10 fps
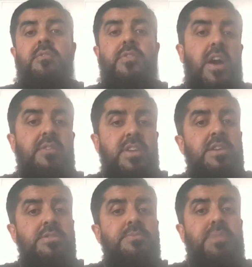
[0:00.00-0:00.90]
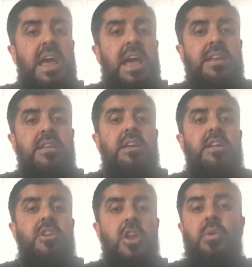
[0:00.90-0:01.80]
five year plan,
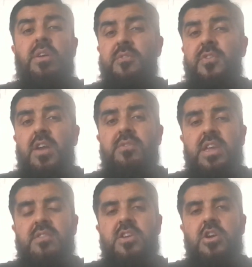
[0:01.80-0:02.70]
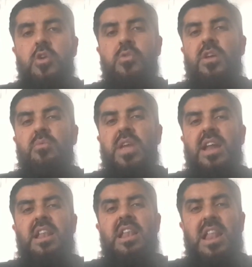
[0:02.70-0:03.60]
knowing five years ago that we
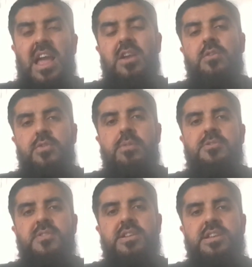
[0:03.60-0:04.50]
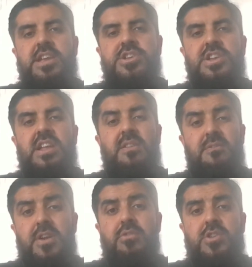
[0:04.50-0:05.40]
had a lack of representation at the
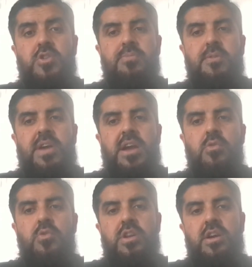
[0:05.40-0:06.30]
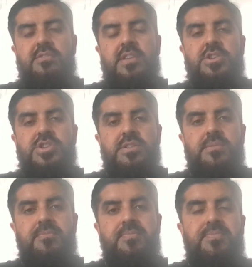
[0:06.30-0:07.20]
very top of our organization.